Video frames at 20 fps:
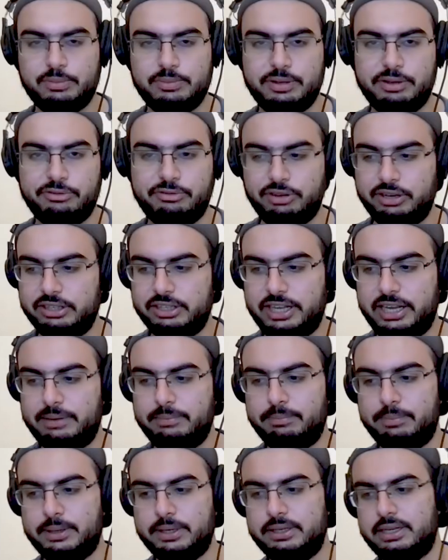to be a fun
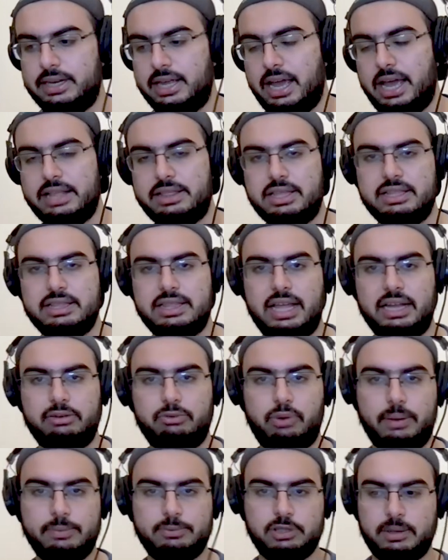game. But yeah, I think that
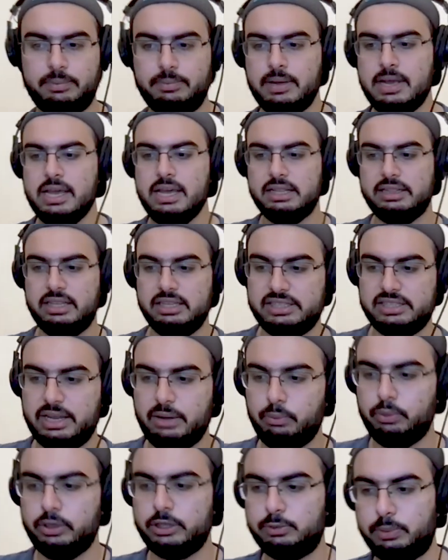wraps up this
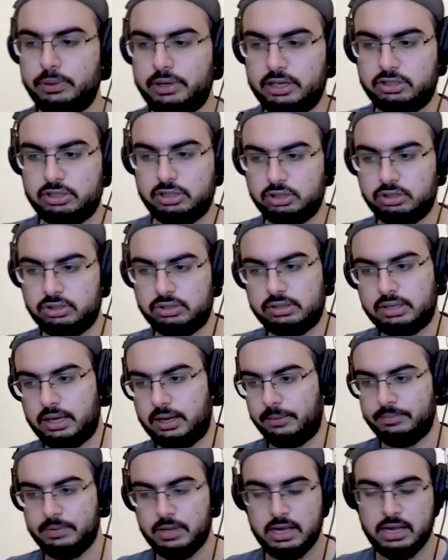game week's predictions.
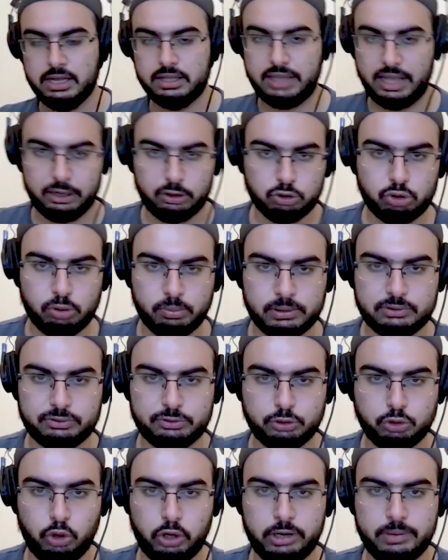Thank you so much
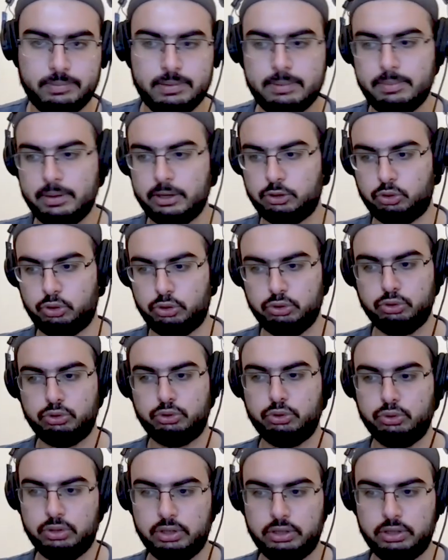for joining me. Make sure you tune